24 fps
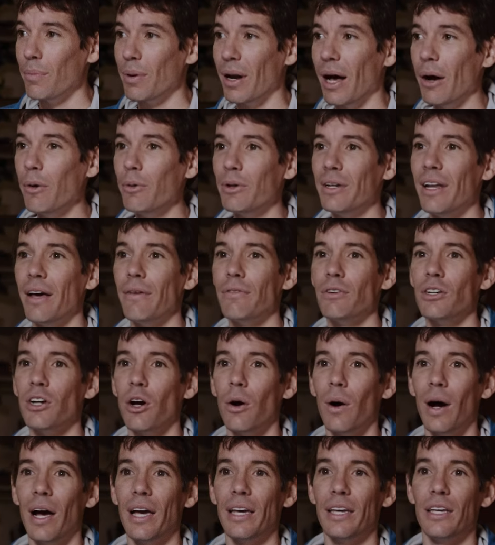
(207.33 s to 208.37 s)
But I would never
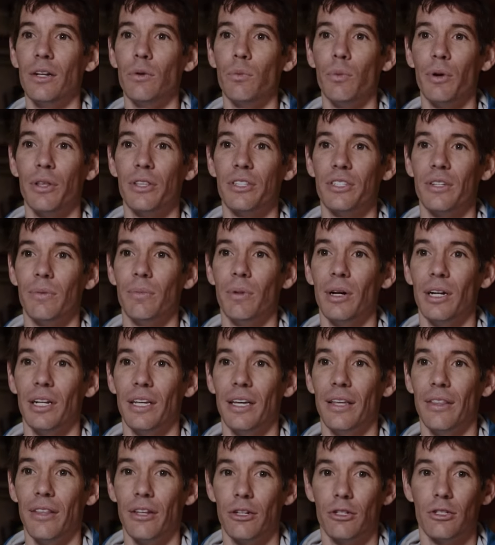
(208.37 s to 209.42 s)
go hiking with
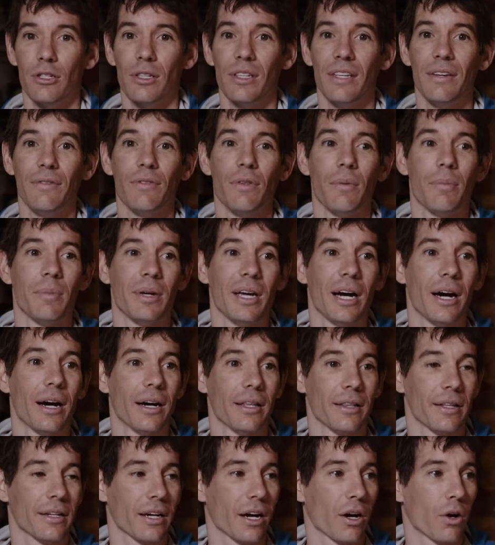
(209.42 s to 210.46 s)
somebody and then just leave them
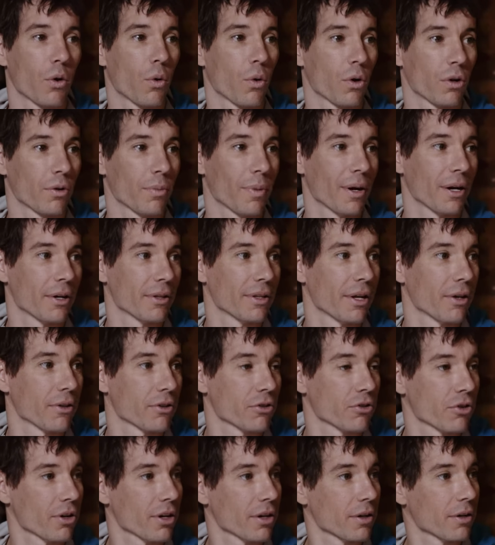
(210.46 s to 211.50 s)
behind like a quarter mile down the
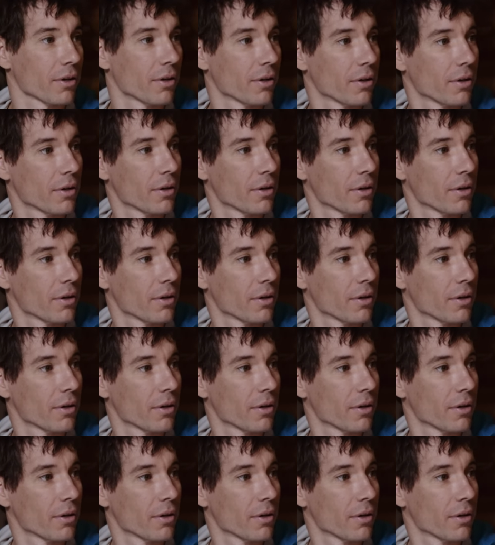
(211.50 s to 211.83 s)
trail.